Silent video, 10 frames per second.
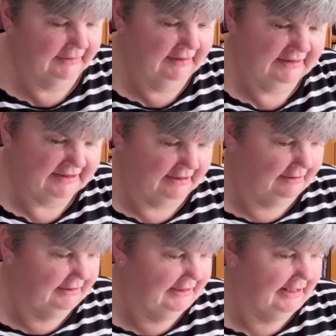
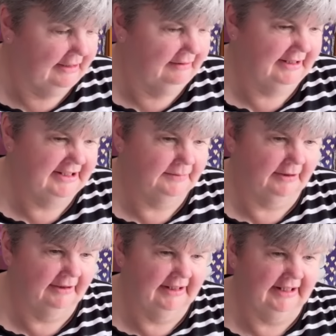So yeah, this
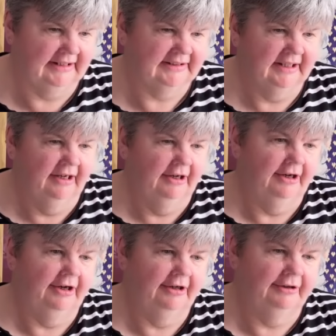one is
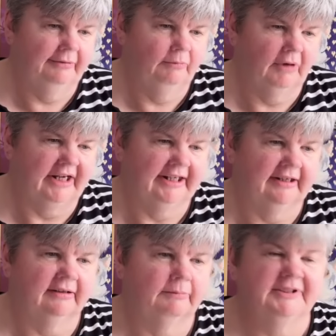Heirloom
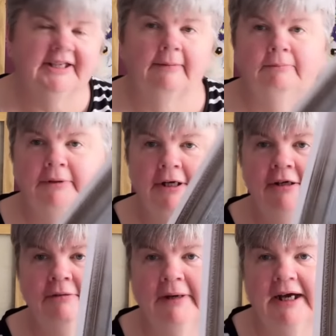Wedding Sampler
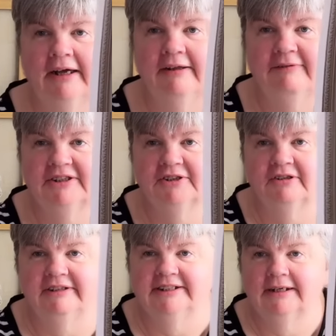by the
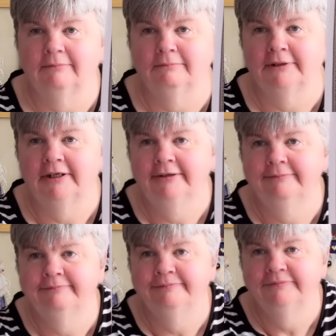Victoria Sampler.
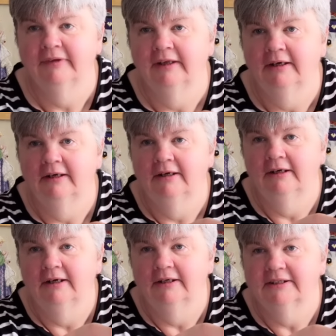
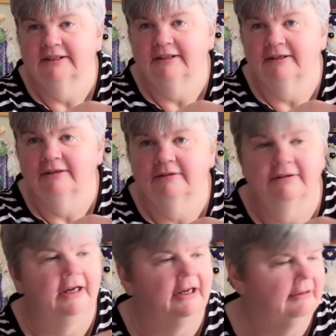So
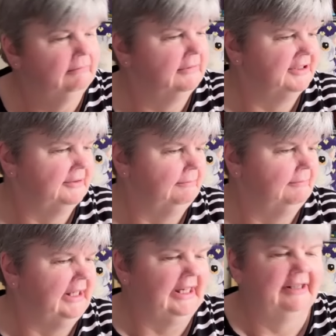there's some
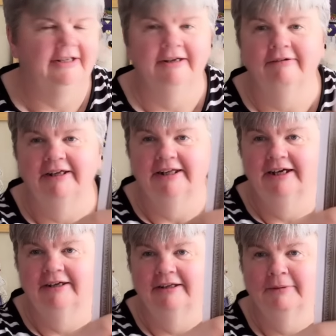hard hanger in
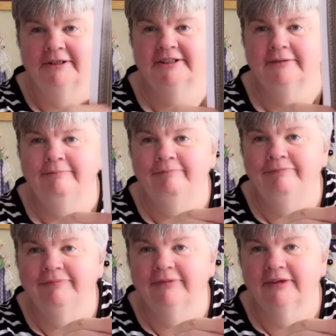that at the bottom.
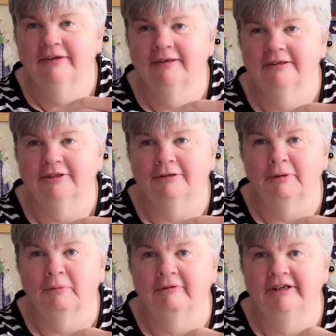Don't
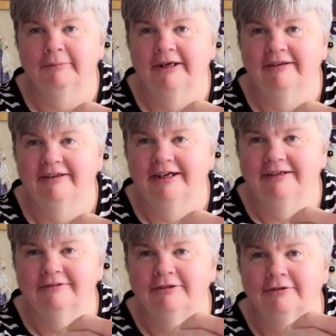be worried about that.
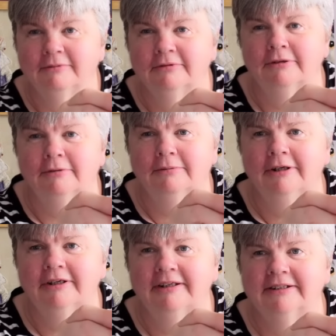Cut work.